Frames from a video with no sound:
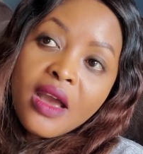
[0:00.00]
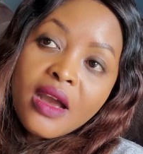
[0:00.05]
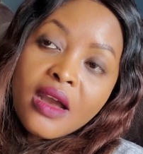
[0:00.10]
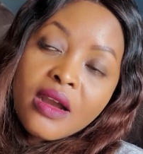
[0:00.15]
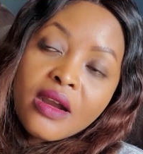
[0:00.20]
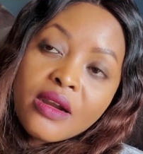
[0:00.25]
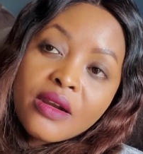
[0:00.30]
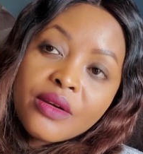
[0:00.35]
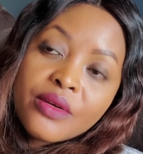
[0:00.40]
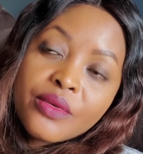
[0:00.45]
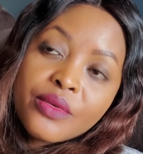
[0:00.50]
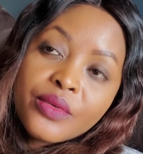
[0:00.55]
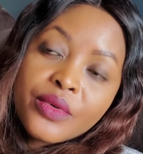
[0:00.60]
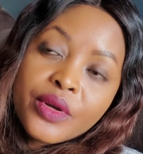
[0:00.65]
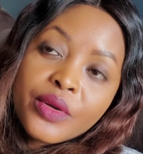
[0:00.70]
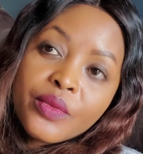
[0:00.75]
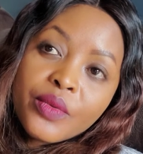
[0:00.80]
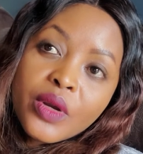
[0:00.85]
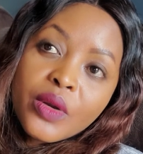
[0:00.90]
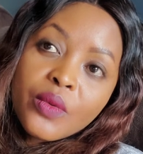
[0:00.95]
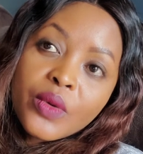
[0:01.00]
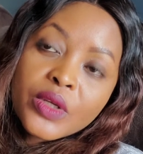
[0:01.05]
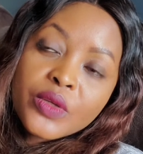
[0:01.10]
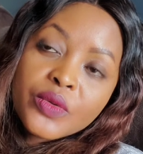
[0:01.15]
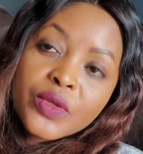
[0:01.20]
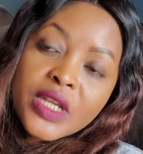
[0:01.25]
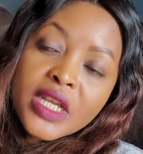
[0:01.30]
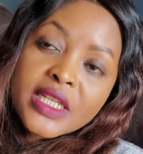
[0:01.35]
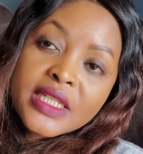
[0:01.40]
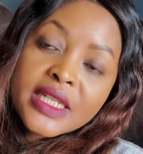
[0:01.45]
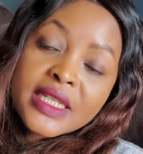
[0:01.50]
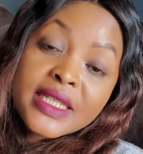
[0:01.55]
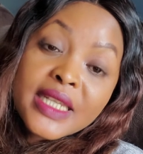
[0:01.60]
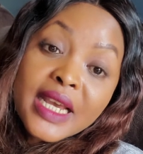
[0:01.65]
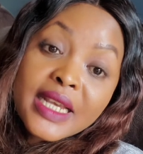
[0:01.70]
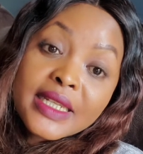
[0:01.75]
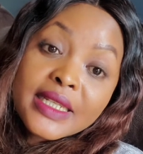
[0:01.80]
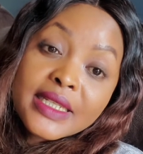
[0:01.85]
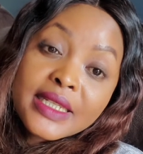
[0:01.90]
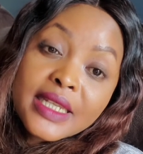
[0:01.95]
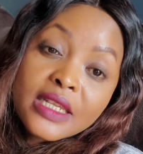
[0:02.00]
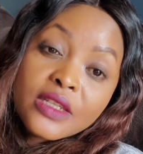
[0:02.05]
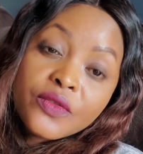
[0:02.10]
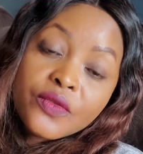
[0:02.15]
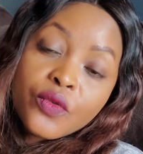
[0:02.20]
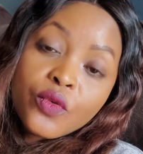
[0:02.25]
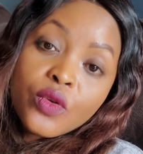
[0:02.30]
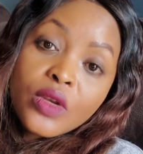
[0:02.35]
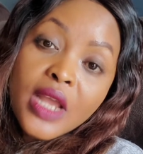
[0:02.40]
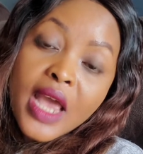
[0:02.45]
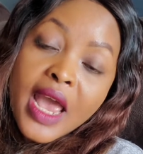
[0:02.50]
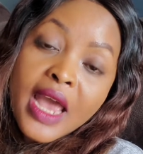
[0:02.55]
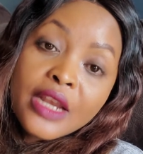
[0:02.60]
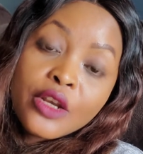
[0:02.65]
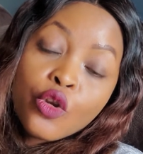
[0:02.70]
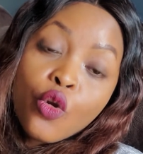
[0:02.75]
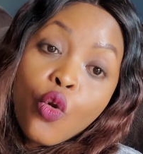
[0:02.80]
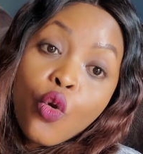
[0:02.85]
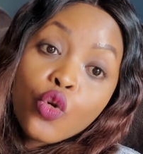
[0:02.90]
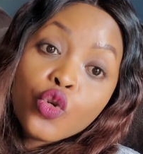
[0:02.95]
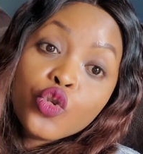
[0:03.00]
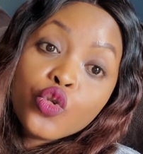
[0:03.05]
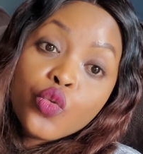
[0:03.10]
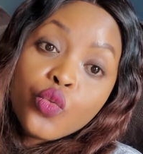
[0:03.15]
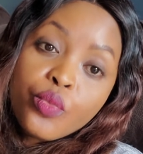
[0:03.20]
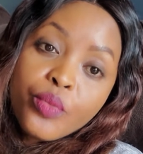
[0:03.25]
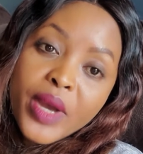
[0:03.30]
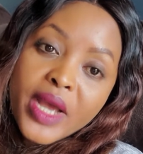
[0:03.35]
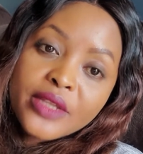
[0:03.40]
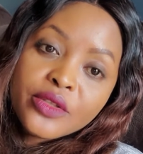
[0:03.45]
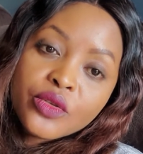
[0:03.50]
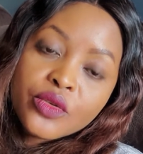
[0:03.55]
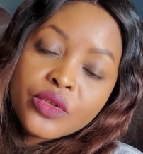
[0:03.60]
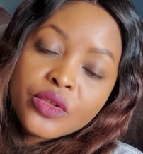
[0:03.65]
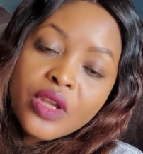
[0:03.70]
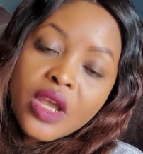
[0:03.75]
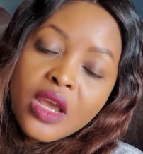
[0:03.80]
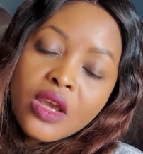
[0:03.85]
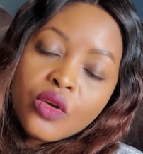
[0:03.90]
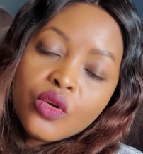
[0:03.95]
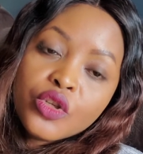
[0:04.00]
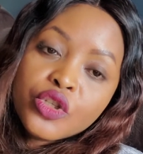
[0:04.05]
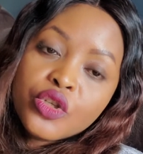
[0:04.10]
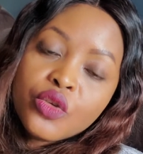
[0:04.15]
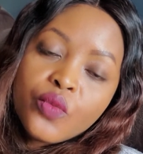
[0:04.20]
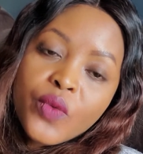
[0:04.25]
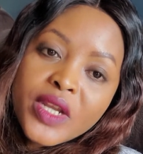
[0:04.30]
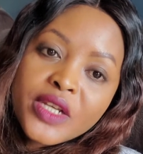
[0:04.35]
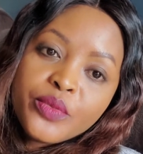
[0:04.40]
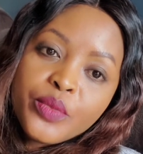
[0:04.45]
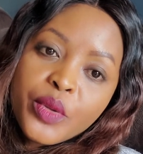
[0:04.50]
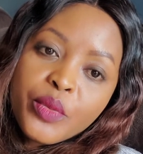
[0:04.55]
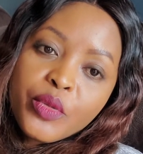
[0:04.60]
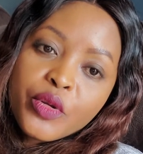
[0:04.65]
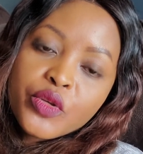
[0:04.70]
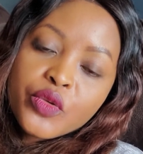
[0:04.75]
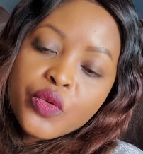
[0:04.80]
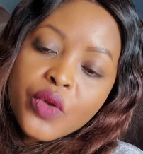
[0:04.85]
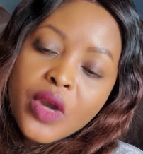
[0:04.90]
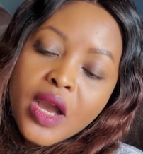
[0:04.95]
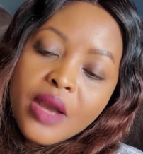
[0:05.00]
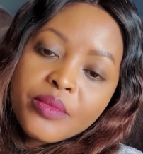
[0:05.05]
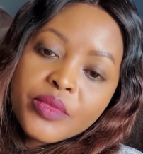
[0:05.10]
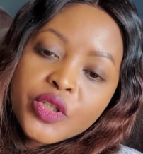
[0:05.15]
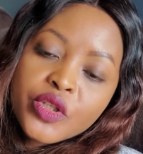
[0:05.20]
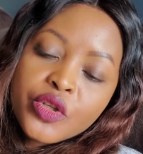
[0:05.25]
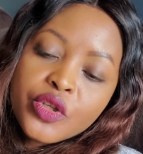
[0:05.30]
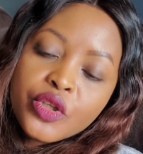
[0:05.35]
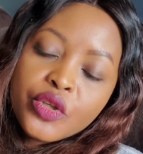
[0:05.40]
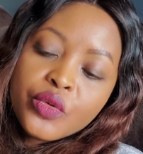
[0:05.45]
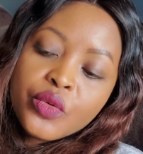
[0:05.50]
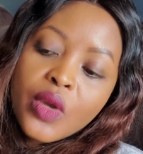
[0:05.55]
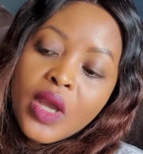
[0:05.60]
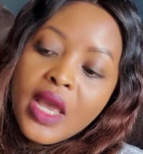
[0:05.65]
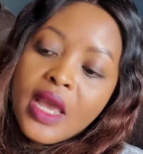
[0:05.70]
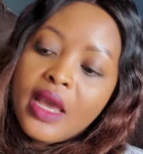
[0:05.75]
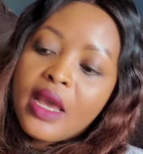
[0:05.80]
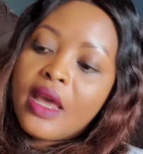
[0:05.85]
what would I say, successful and go-to person, because you want people to come to you.